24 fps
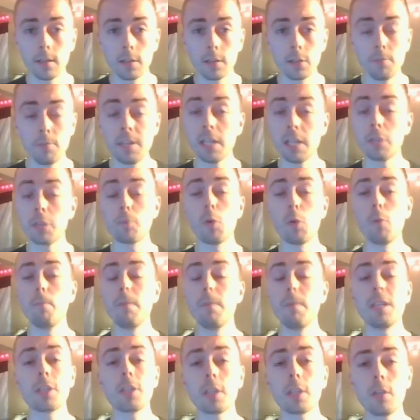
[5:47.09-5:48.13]
to be as
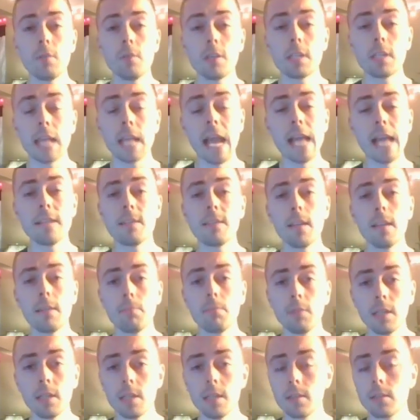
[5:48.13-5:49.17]
promiscuous as they
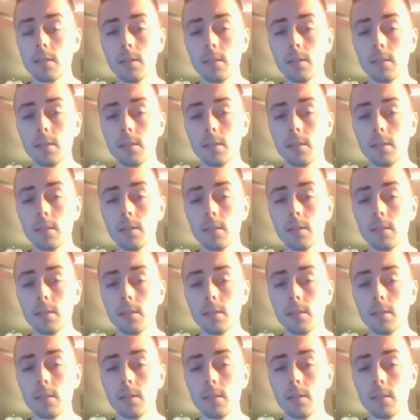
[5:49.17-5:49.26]
please,